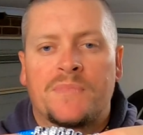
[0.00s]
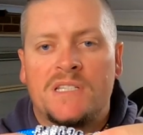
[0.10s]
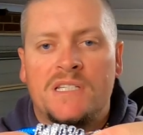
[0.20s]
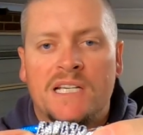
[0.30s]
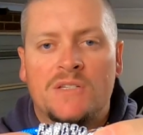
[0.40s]

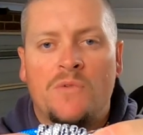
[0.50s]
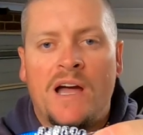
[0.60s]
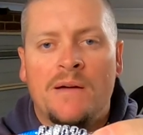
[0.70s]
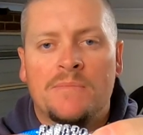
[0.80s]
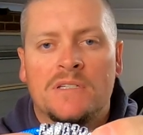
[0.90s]
6
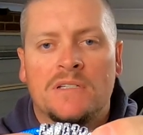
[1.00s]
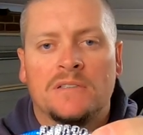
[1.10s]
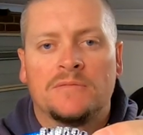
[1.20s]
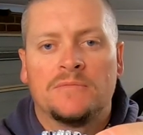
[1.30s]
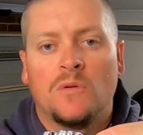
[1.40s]
wraps,
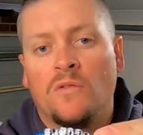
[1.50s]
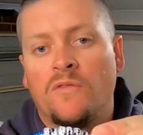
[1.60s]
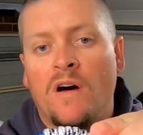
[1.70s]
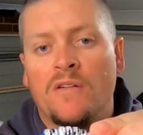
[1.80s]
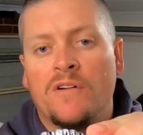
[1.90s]
or
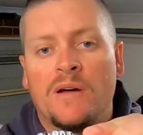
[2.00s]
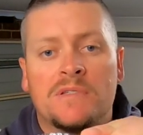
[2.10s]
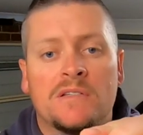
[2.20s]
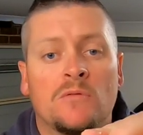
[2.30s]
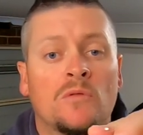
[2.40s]
5
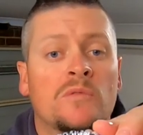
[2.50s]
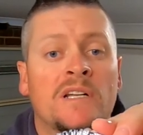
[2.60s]
wraps in all,